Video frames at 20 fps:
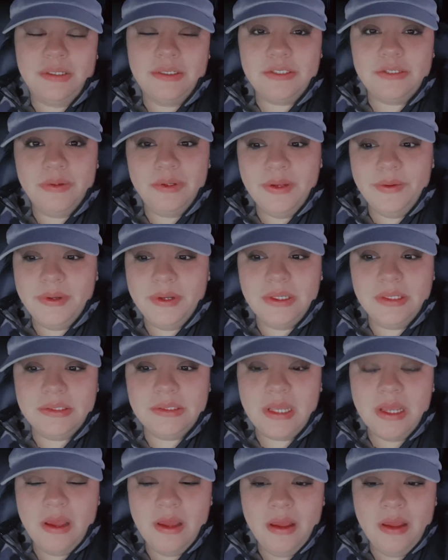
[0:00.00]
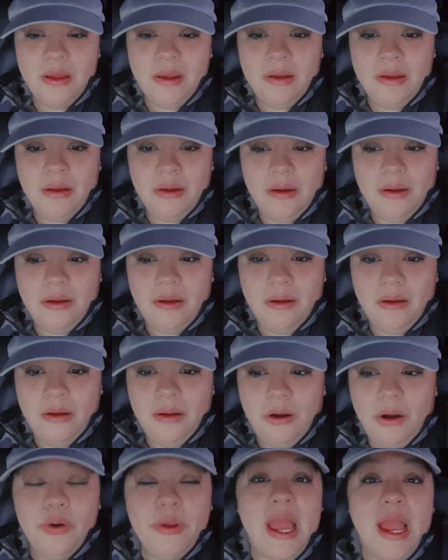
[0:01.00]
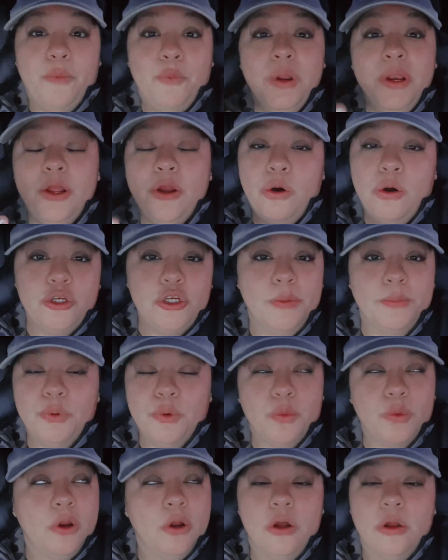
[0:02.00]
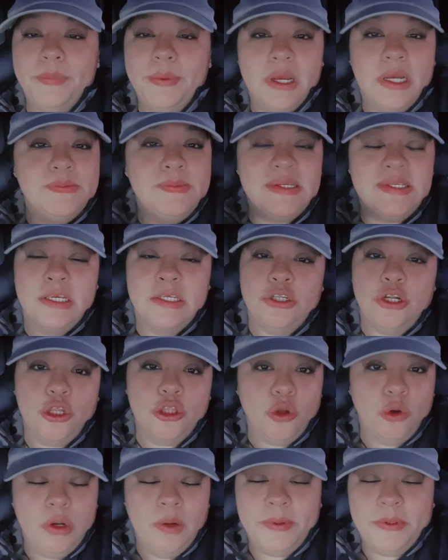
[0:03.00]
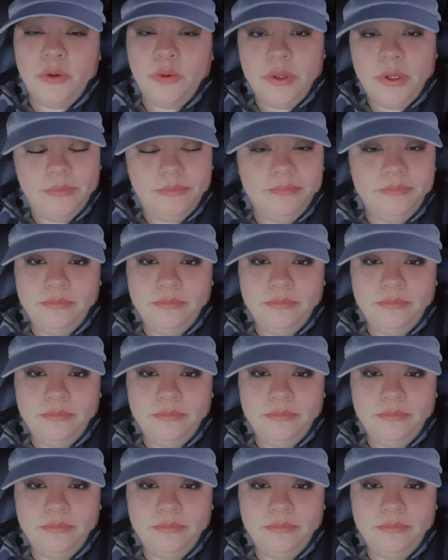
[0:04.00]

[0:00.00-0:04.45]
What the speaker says: So anyways, oh yeah, we didn't go to Jumping World because my son started throwing up and throwing up.